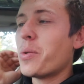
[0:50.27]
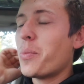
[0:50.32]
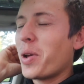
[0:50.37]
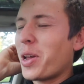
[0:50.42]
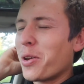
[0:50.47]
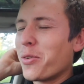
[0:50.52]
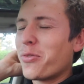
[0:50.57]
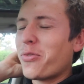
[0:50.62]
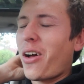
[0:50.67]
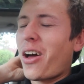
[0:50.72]
we
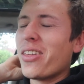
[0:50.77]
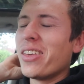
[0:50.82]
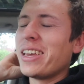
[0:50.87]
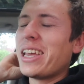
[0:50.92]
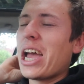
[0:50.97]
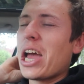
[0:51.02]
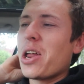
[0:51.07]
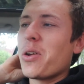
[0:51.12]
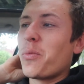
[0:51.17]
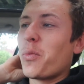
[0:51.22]
can finally
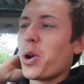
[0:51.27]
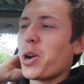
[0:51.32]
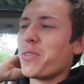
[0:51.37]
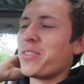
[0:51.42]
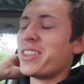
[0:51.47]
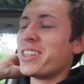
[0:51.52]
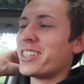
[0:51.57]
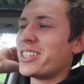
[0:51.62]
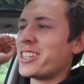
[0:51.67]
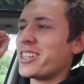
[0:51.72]
get rid
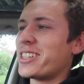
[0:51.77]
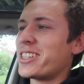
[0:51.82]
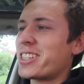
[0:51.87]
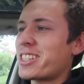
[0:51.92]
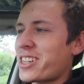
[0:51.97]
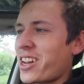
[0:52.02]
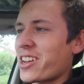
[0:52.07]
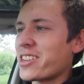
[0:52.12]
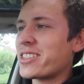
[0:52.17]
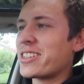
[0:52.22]
of this
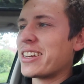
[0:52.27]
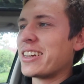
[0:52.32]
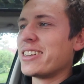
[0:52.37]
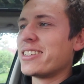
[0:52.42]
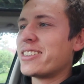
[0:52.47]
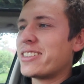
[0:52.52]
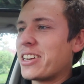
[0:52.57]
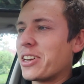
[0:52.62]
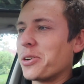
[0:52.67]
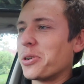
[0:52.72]
disgusting
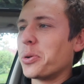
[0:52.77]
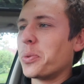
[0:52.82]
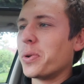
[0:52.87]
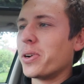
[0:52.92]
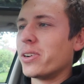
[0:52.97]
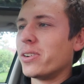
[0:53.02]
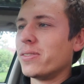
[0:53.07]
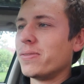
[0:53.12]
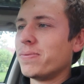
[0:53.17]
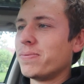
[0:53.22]
steering wheel.